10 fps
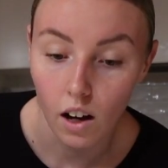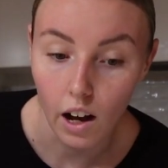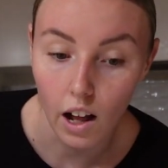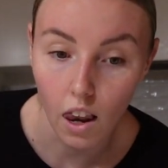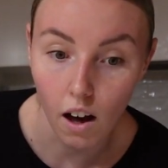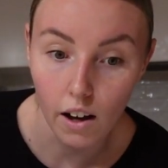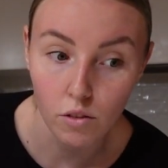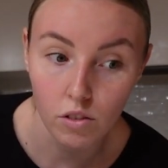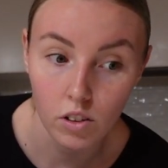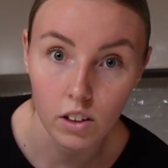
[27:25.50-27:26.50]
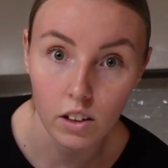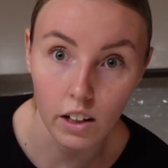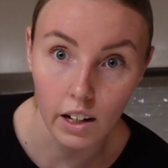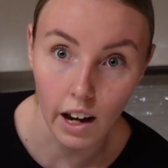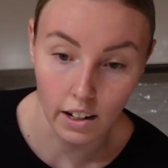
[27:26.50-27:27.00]
alive
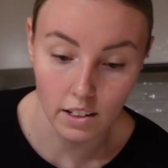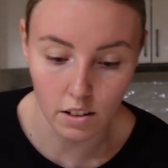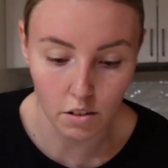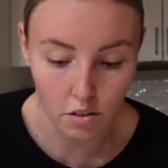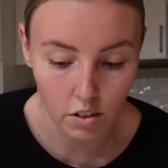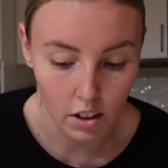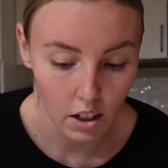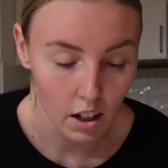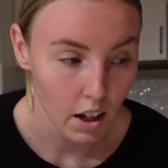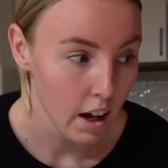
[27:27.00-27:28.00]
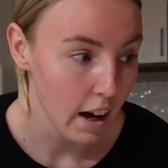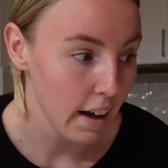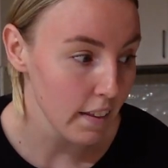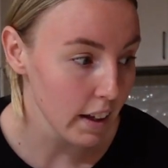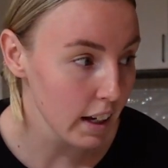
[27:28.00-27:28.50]
and active.
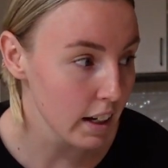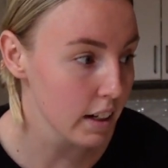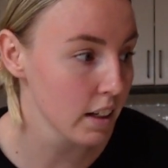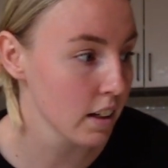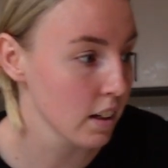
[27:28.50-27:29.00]
And then